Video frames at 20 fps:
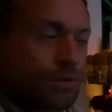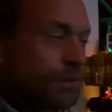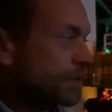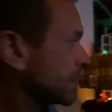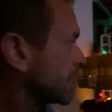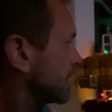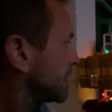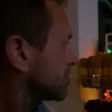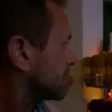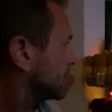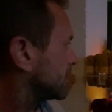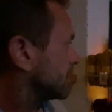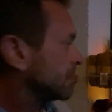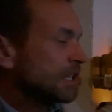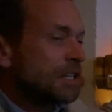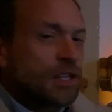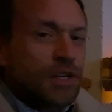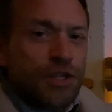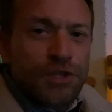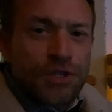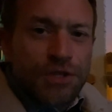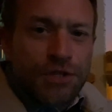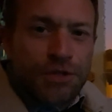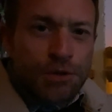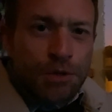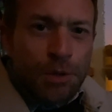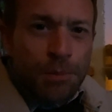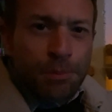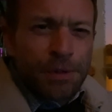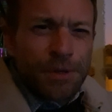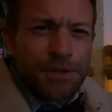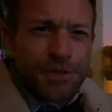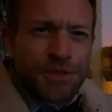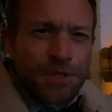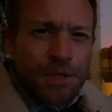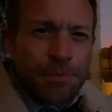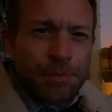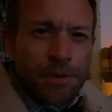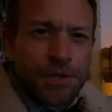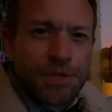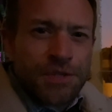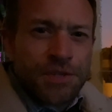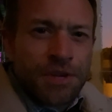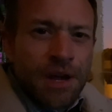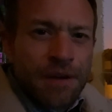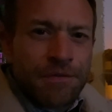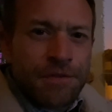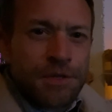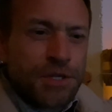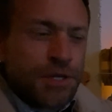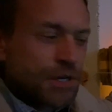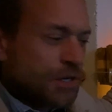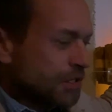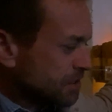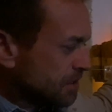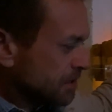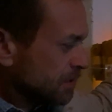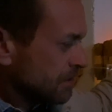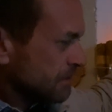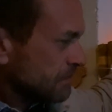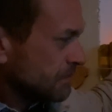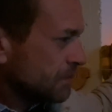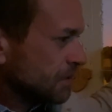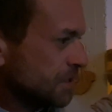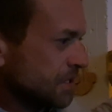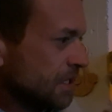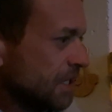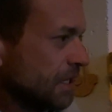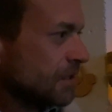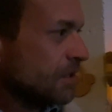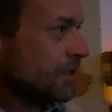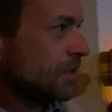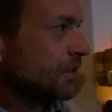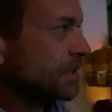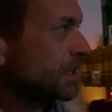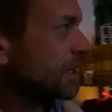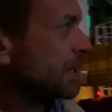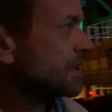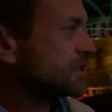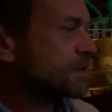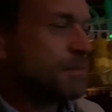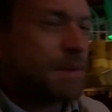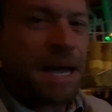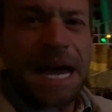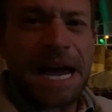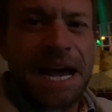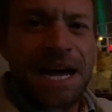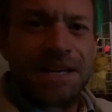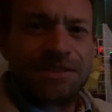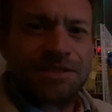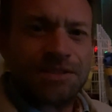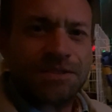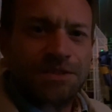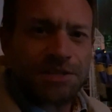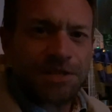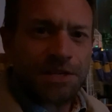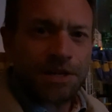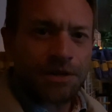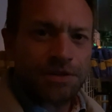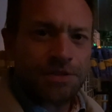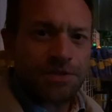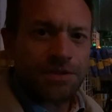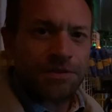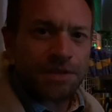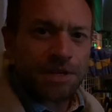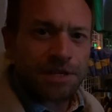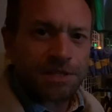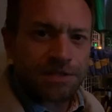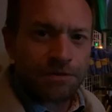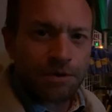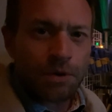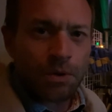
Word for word: And they got the super, super soft shirts for sale. And they got some hats and stickers and things, of